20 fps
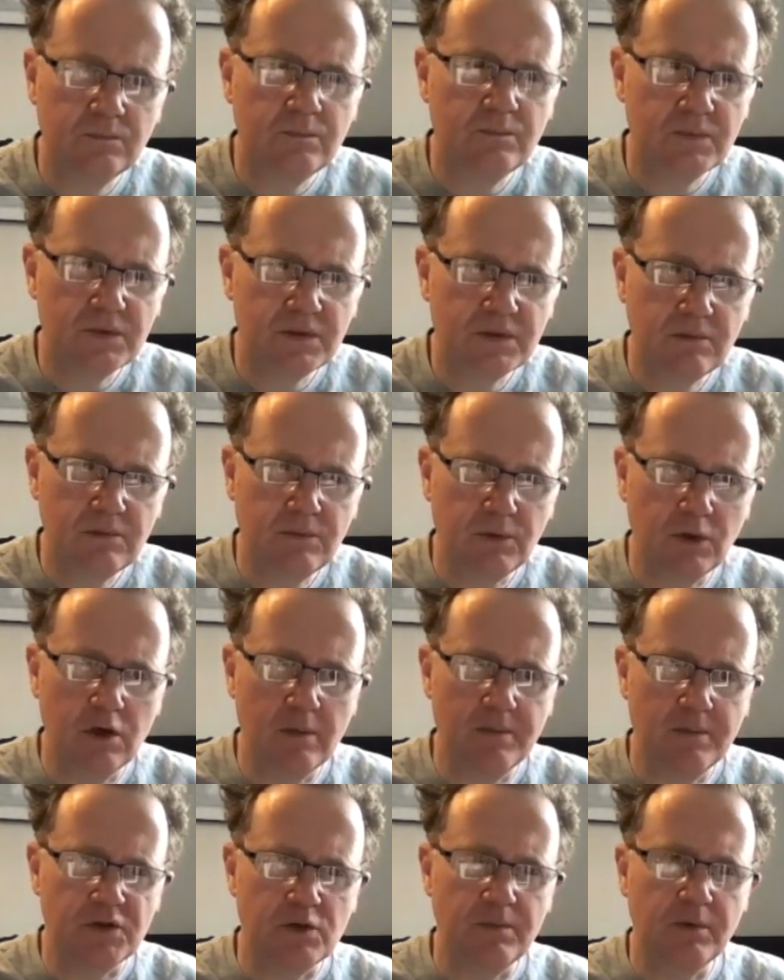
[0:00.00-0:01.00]

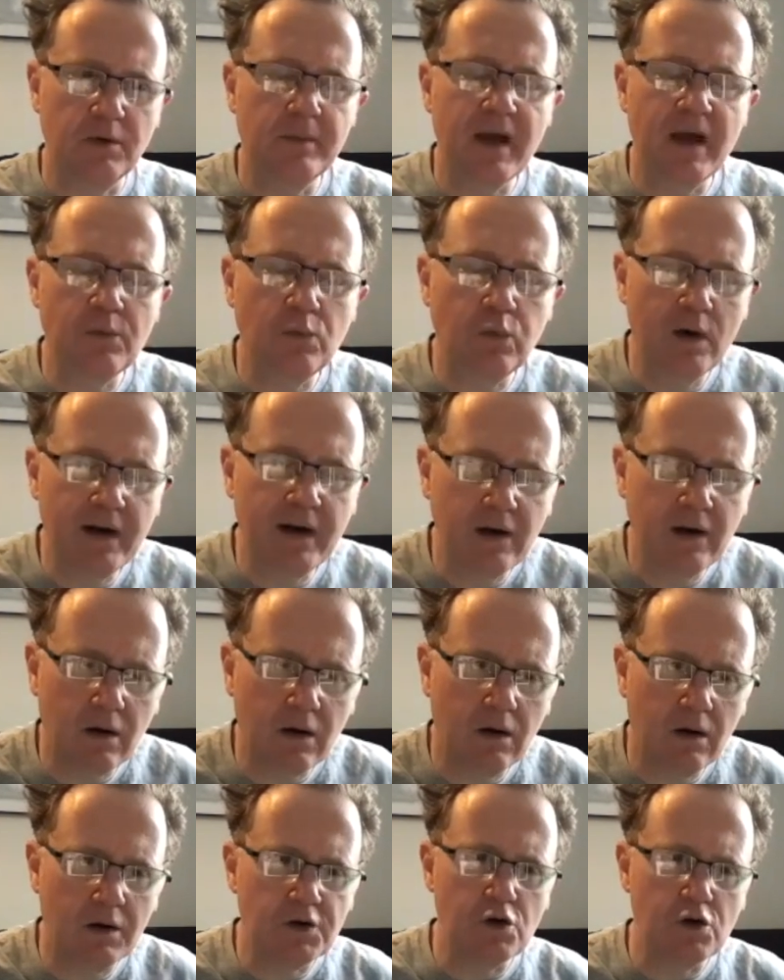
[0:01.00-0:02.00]
Superb, superb. And where
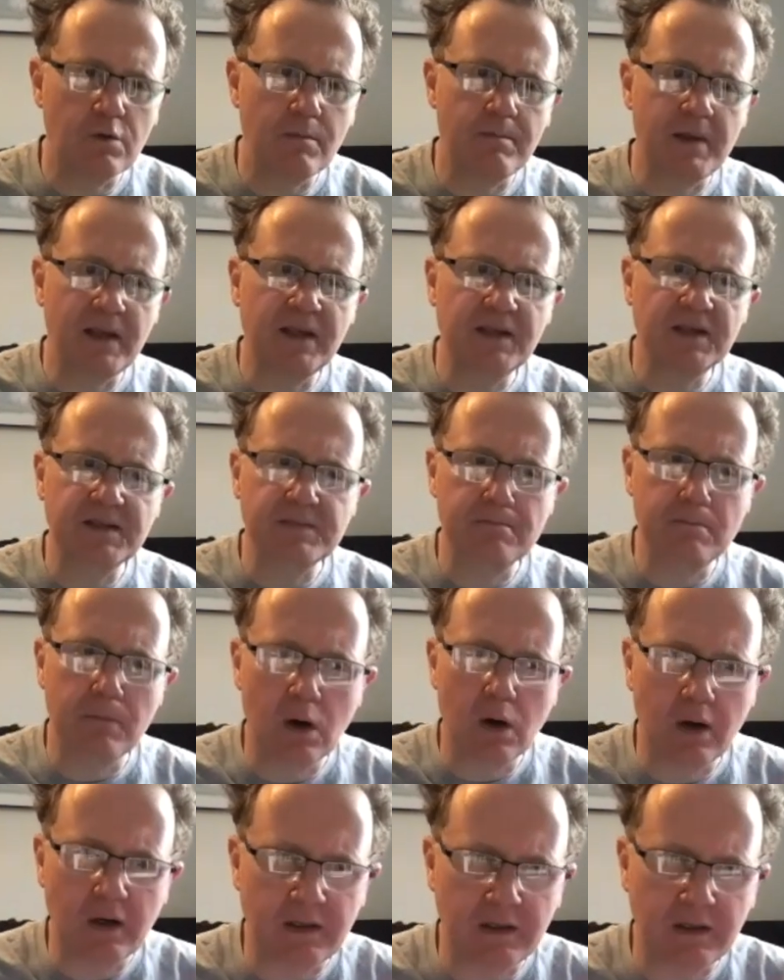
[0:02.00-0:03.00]
are your biggest
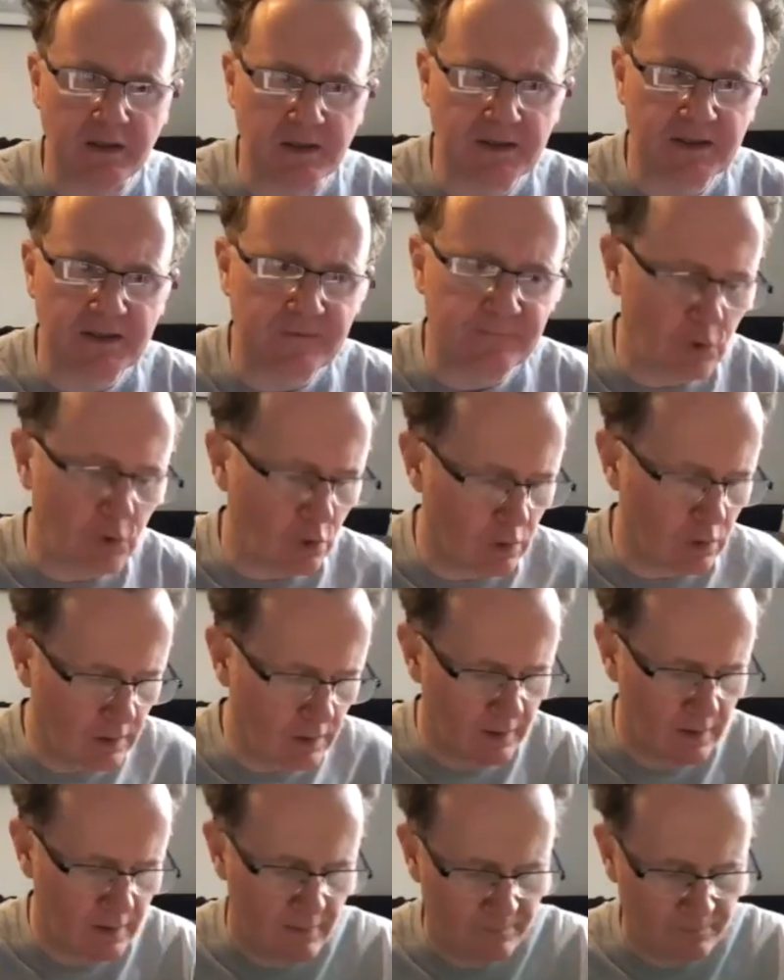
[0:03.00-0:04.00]
markets
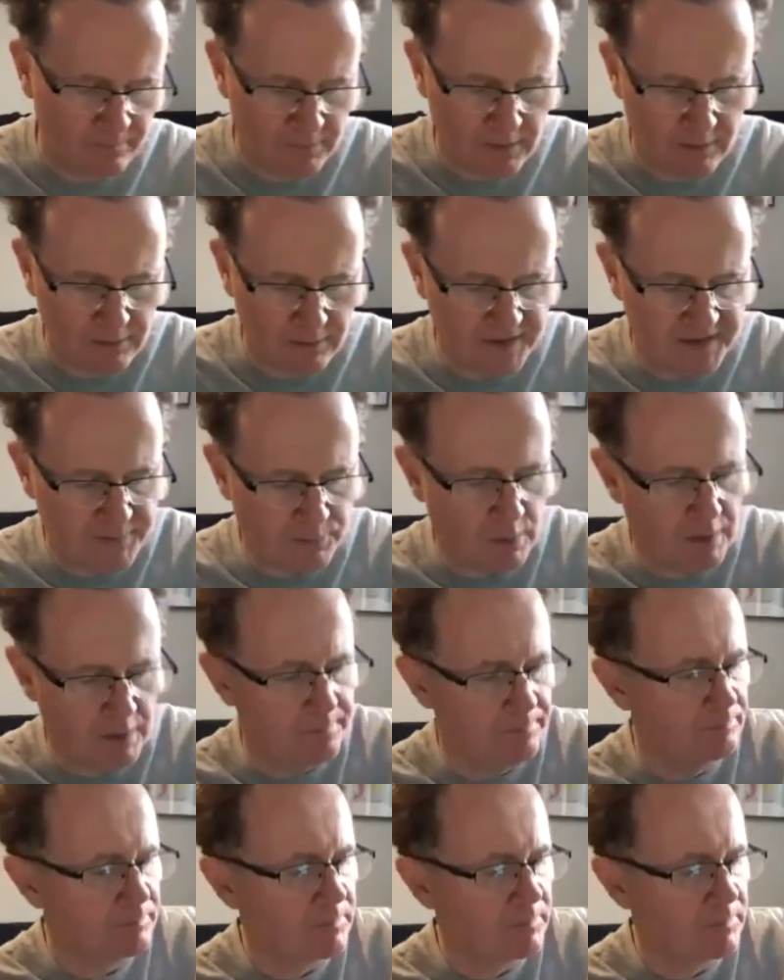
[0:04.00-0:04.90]
for this one,